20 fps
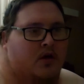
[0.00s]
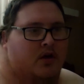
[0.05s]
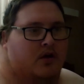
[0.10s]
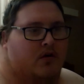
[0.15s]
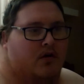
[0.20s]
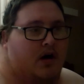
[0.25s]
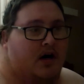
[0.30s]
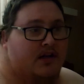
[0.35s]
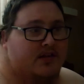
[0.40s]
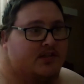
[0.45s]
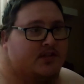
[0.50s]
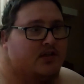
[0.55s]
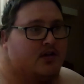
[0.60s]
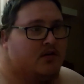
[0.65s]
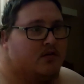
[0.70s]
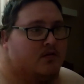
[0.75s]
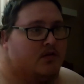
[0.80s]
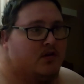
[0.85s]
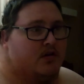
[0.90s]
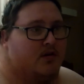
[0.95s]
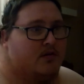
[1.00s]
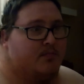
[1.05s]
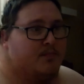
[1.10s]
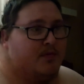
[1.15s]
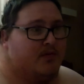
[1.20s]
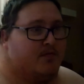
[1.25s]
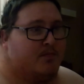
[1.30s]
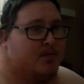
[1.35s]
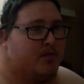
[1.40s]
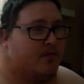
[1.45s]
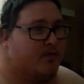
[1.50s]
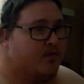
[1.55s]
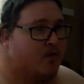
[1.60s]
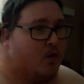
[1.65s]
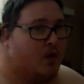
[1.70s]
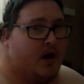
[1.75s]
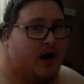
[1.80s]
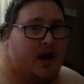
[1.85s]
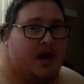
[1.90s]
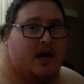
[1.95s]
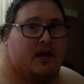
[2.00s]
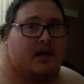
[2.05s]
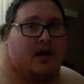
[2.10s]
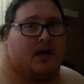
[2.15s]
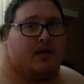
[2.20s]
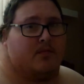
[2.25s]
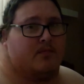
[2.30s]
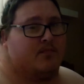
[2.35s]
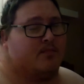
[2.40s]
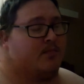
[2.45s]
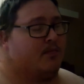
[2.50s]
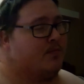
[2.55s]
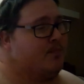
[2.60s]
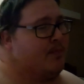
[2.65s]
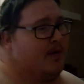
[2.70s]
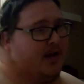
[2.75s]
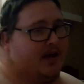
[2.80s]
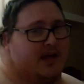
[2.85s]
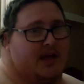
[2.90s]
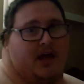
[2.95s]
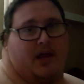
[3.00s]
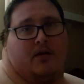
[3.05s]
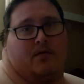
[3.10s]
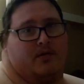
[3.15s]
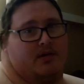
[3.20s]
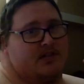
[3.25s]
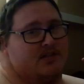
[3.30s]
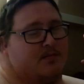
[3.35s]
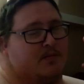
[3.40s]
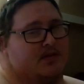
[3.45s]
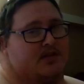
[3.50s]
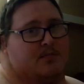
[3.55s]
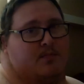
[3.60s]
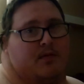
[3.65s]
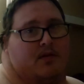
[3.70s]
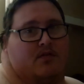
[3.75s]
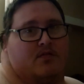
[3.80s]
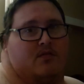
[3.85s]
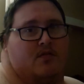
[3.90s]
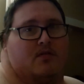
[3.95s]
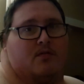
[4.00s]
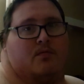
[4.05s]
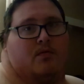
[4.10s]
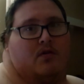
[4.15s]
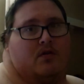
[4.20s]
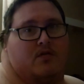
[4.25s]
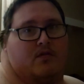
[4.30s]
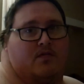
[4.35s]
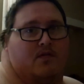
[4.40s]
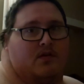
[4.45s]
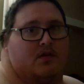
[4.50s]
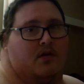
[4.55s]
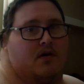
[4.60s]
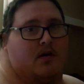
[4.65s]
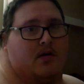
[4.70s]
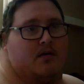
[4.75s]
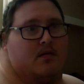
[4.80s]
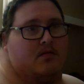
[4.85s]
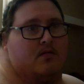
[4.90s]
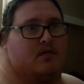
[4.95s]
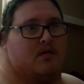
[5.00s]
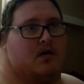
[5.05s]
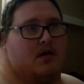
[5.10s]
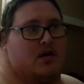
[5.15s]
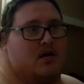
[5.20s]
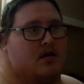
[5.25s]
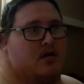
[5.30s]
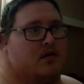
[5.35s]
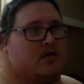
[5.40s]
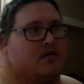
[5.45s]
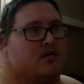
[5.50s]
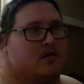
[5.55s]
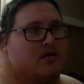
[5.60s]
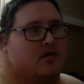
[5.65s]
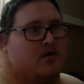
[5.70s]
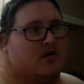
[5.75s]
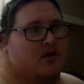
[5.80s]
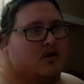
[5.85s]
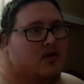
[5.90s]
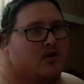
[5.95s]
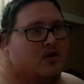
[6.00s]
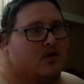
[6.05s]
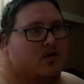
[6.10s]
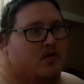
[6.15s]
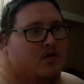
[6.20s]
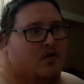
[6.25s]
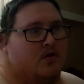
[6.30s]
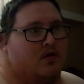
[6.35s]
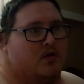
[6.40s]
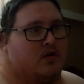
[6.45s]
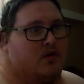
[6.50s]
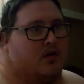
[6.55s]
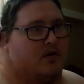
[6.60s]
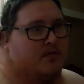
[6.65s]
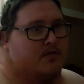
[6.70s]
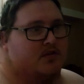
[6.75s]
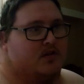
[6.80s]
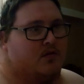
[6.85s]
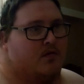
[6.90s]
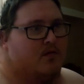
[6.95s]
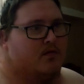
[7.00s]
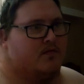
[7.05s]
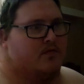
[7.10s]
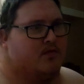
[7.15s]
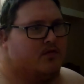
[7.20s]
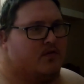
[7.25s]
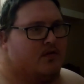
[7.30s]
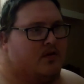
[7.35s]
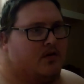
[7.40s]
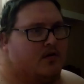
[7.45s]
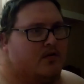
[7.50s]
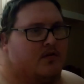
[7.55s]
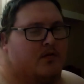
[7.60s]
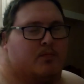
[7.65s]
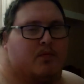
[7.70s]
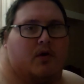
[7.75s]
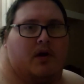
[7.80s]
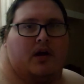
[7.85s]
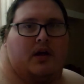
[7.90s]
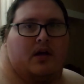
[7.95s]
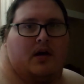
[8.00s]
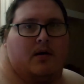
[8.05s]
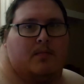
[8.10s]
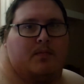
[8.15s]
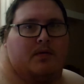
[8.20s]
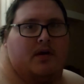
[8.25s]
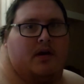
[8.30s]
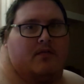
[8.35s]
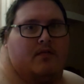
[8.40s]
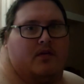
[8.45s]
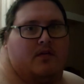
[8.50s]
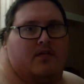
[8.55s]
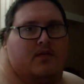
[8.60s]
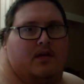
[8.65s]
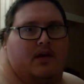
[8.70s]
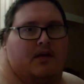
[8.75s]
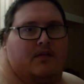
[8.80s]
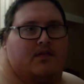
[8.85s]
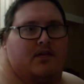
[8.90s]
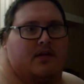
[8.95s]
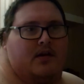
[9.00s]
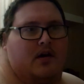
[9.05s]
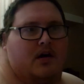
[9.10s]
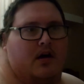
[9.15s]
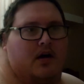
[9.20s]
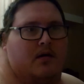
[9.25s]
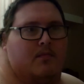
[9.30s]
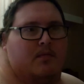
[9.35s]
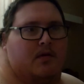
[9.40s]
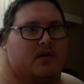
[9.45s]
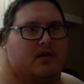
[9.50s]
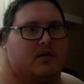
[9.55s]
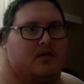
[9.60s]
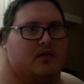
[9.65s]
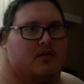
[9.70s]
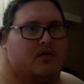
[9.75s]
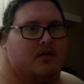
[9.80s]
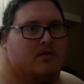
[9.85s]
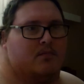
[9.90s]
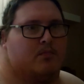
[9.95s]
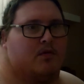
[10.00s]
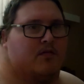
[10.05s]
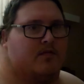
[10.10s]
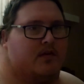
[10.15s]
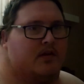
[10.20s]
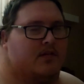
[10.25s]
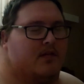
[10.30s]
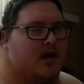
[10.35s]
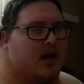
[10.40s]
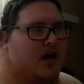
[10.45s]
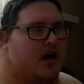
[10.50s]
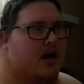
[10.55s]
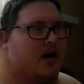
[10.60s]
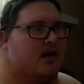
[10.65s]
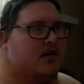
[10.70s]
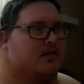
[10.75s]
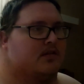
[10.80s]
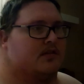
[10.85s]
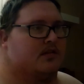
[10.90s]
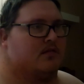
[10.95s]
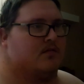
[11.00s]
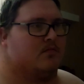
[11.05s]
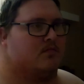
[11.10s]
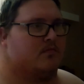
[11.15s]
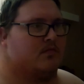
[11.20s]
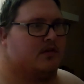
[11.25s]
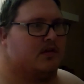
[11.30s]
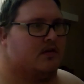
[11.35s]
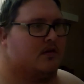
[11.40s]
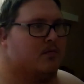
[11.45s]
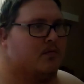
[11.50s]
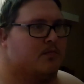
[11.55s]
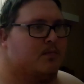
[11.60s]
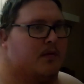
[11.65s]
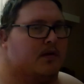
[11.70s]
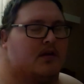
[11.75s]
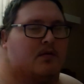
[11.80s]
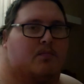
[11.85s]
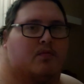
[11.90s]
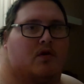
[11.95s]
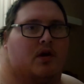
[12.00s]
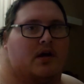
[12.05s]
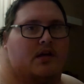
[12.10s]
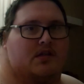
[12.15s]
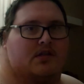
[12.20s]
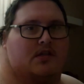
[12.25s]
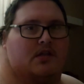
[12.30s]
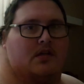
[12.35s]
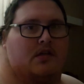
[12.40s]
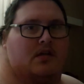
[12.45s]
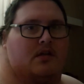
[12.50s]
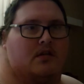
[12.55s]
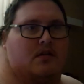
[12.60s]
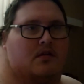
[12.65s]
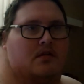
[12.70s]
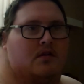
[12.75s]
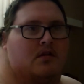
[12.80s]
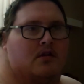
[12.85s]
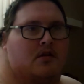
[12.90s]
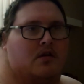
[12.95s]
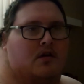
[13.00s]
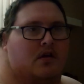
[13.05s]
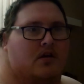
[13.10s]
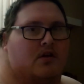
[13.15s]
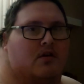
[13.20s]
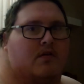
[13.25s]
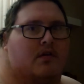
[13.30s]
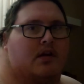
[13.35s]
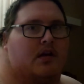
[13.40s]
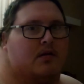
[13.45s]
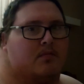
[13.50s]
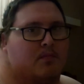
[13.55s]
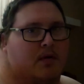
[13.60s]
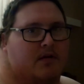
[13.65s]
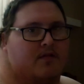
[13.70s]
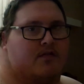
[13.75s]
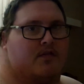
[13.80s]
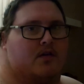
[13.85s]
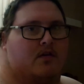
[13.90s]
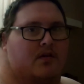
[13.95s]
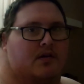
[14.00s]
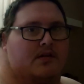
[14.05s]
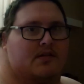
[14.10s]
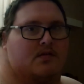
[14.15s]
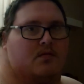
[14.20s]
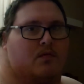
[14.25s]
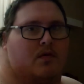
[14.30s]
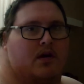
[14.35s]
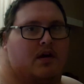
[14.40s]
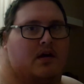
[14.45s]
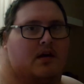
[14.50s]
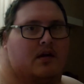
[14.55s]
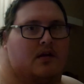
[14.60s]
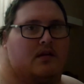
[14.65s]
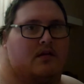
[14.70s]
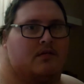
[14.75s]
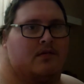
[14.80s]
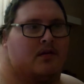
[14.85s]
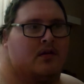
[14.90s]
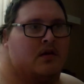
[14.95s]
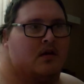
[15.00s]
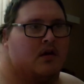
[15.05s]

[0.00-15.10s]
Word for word: you know, also, you know, beforehand, my calories must have been through the roof. You know, I you know, I was going through the breakup and everything at the time, and you know, moving in the house and dealing with my depression, and you know, eating my feelings away. And